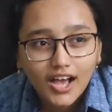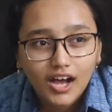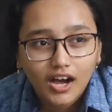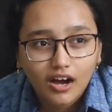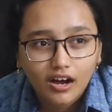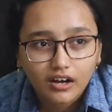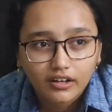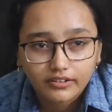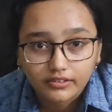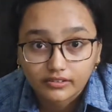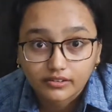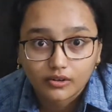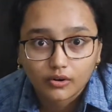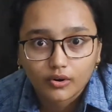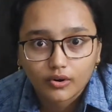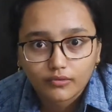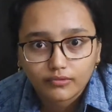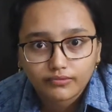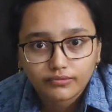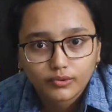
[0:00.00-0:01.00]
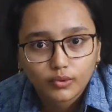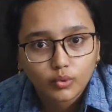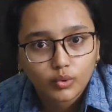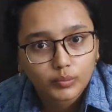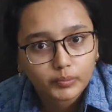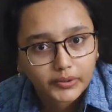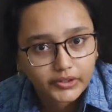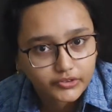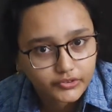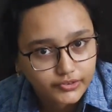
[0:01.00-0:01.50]
There's a lot of cool
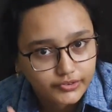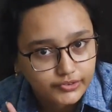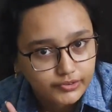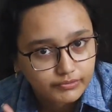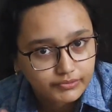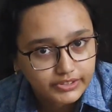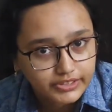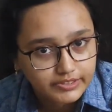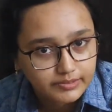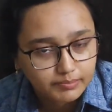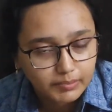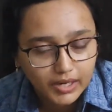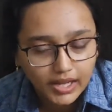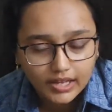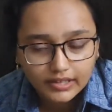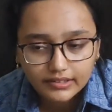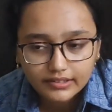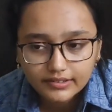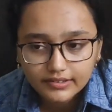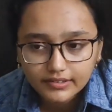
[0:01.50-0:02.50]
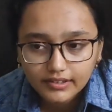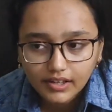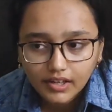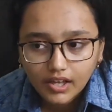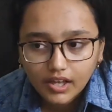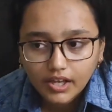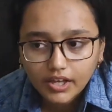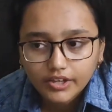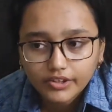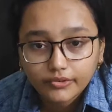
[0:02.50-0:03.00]
pictures of these plants.
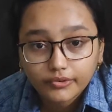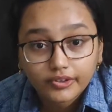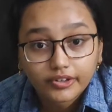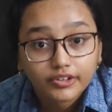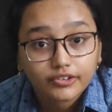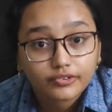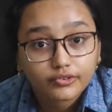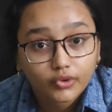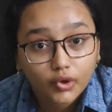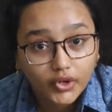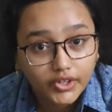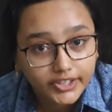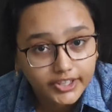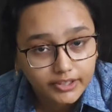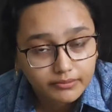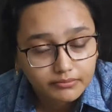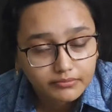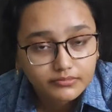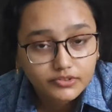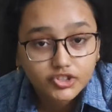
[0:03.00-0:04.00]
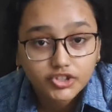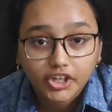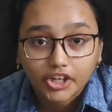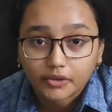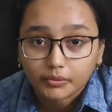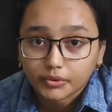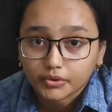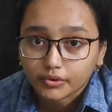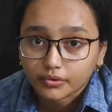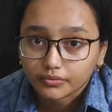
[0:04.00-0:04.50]
You can enjoy them,
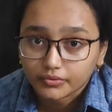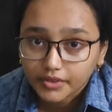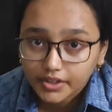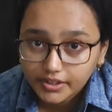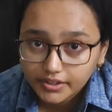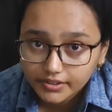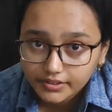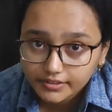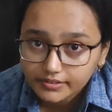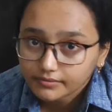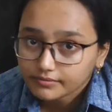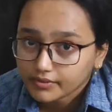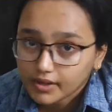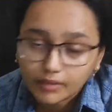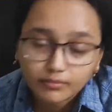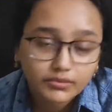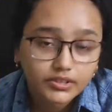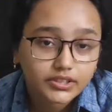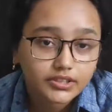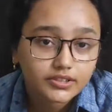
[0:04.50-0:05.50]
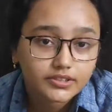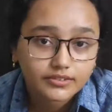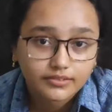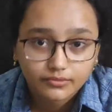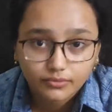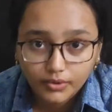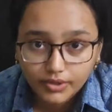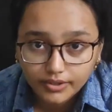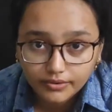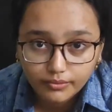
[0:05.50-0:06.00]
share with your friends and families and
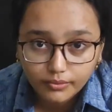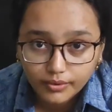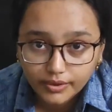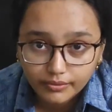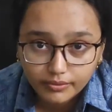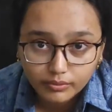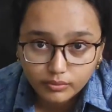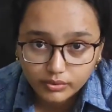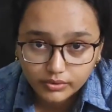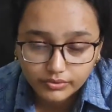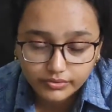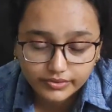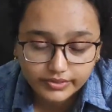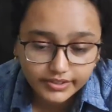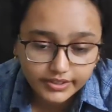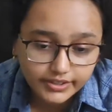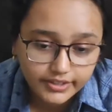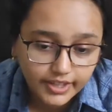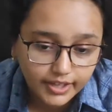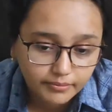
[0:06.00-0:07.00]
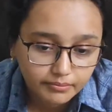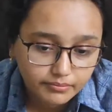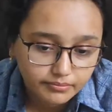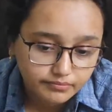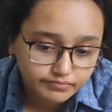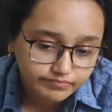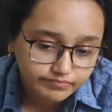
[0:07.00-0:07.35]
whoever wants to see them.